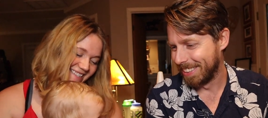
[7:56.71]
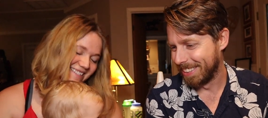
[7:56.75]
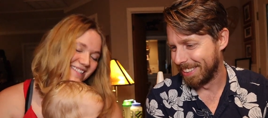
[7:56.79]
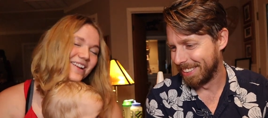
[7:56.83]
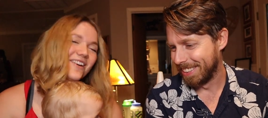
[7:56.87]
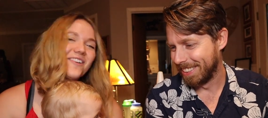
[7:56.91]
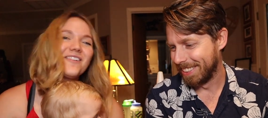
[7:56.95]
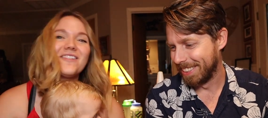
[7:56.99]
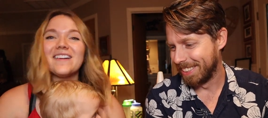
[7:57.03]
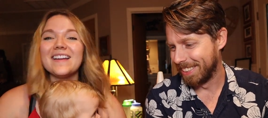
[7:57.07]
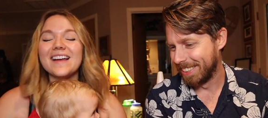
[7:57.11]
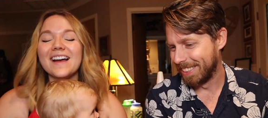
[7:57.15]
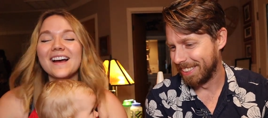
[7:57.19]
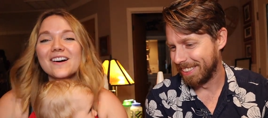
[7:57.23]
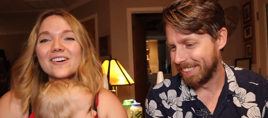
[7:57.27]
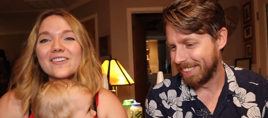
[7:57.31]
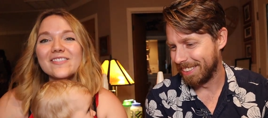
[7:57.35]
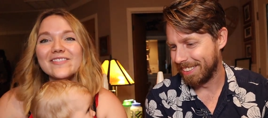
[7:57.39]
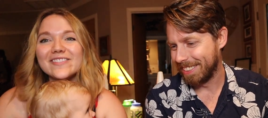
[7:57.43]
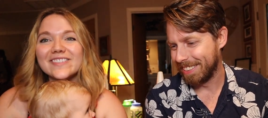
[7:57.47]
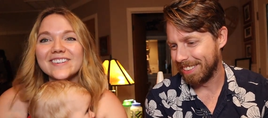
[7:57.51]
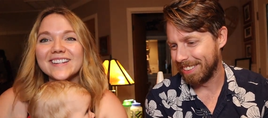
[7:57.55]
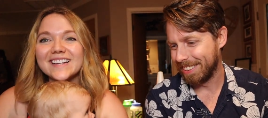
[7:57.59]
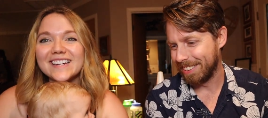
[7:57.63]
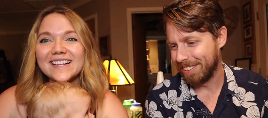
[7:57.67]
Speaker 1: So yeah,
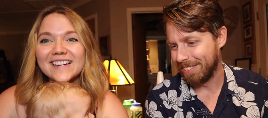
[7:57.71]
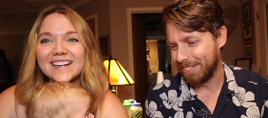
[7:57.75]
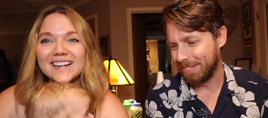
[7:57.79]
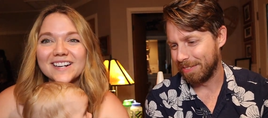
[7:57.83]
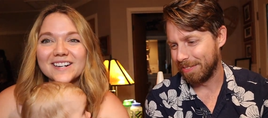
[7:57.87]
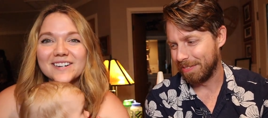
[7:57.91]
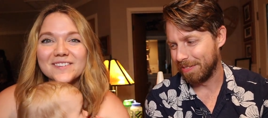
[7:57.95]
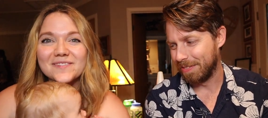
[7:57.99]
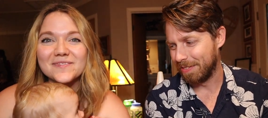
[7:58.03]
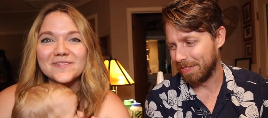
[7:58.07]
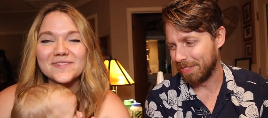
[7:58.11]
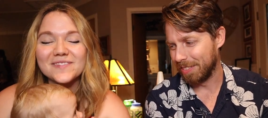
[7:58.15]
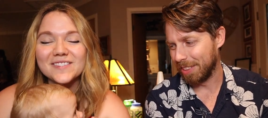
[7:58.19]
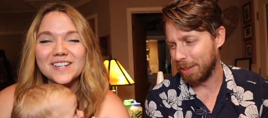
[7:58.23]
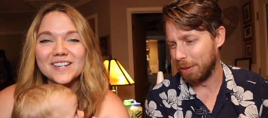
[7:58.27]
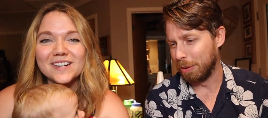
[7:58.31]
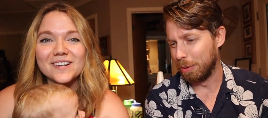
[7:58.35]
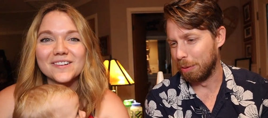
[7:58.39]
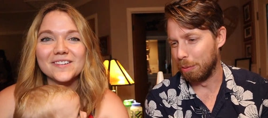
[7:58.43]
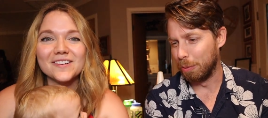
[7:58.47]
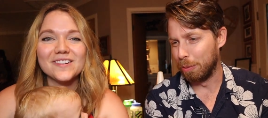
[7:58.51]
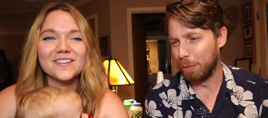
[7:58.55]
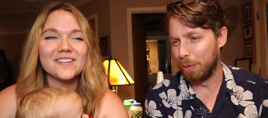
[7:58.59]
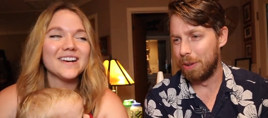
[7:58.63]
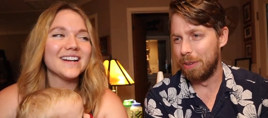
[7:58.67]
hopefully, um, you
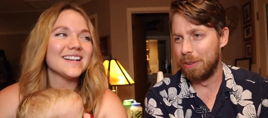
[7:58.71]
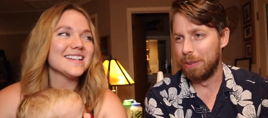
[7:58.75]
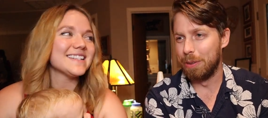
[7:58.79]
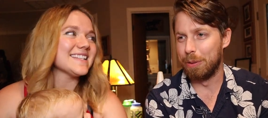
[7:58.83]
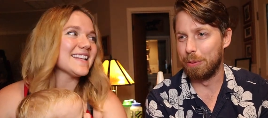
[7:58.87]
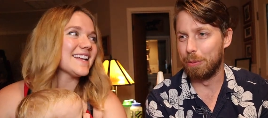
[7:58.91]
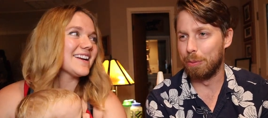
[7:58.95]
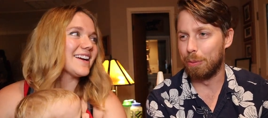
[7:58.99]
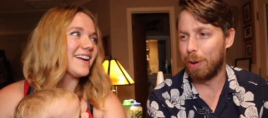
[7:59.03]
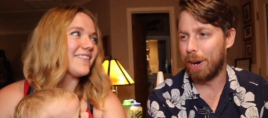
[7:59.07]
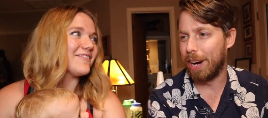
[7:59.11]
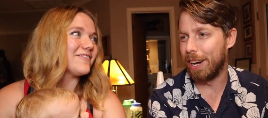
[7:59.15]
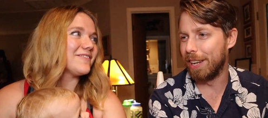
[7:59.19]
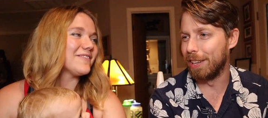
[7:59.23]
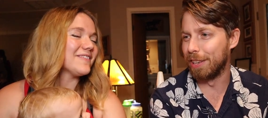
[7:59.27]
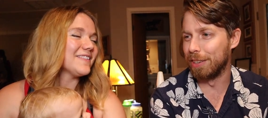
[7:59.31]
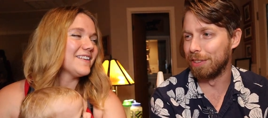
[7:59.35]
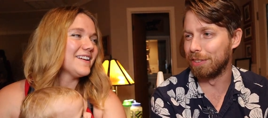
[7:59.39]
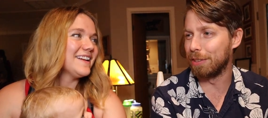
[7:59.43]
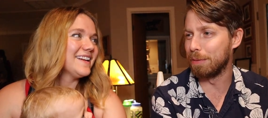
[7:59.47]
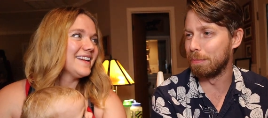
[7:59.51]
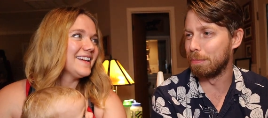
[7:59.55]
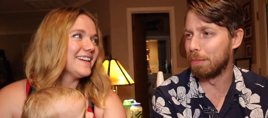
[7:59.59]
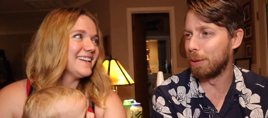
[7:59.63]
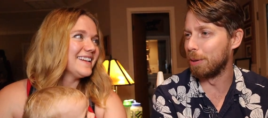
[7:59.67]
know, you guys that have. Why
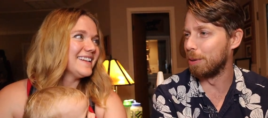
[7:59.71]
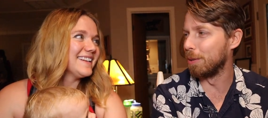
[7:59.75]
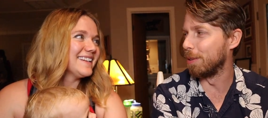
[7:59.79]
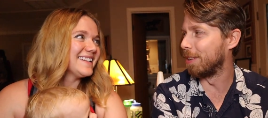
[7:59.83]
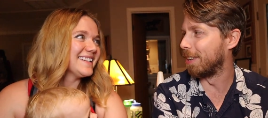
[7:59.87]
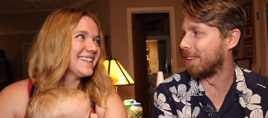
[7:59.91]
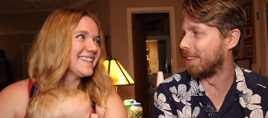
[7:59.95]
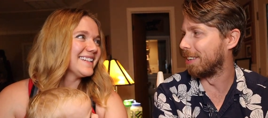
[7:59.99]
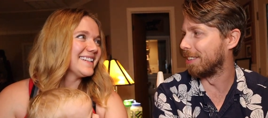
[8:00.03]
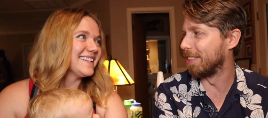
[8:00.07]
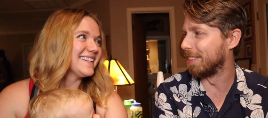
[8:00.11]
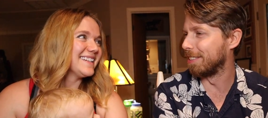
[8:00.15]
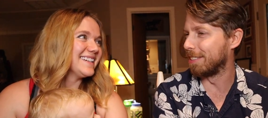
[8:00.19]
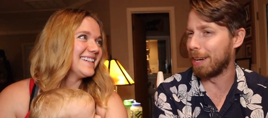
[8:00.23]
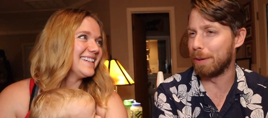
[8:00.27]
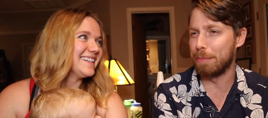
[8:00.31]
Speaker 2: there's a bowl on the